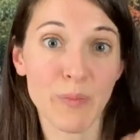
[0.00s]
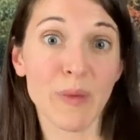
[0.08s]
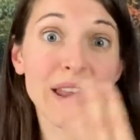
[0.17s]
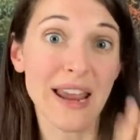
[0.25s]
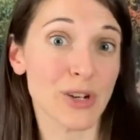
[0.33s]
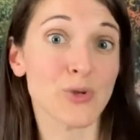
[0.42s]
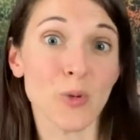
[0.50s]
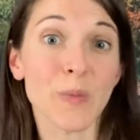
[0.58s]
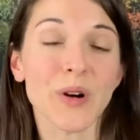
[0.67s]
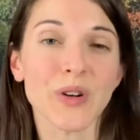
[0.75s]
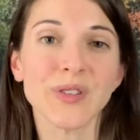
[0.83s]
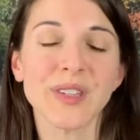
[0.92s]
actual
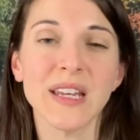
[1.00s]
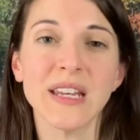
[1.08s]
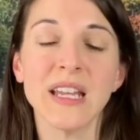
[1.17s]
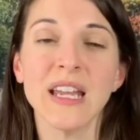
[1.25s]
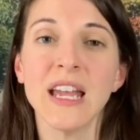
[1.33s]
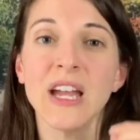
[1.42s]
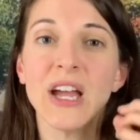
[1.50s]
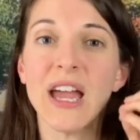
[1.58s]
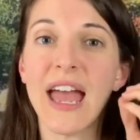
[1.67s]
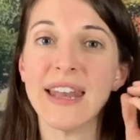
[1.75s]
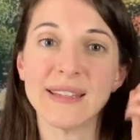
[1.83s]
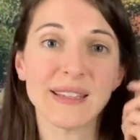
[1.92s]
person
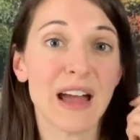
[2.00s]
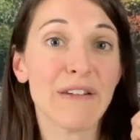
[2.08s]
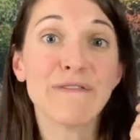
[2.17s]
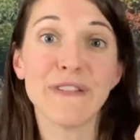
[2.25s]
and it's not